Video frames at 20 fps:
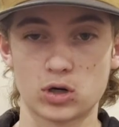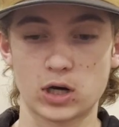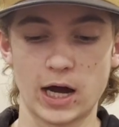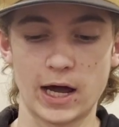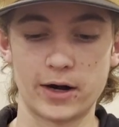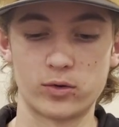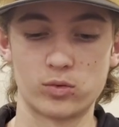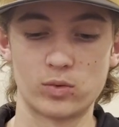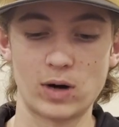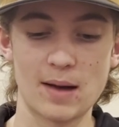
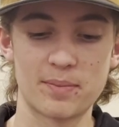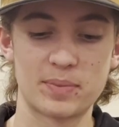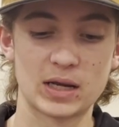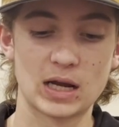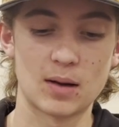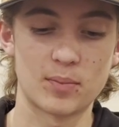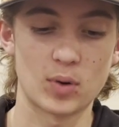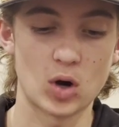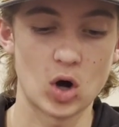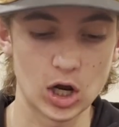kind of wrapping
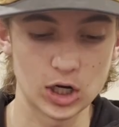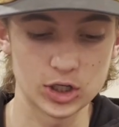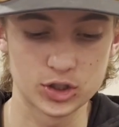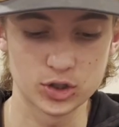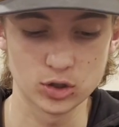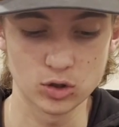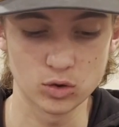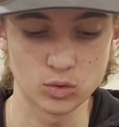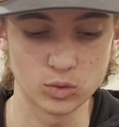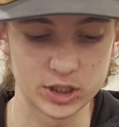up
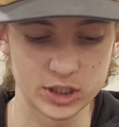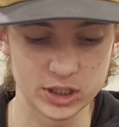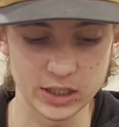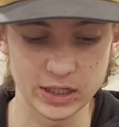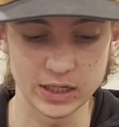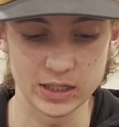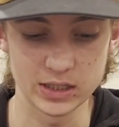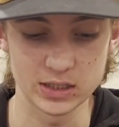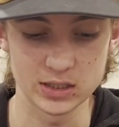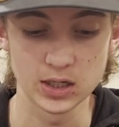onto it, which
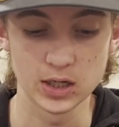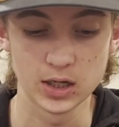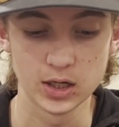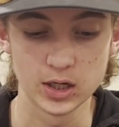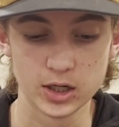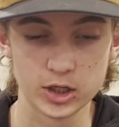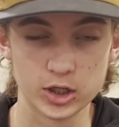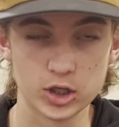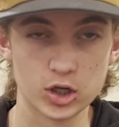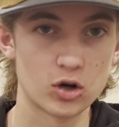is,
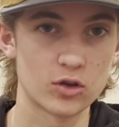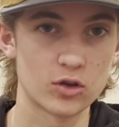you know,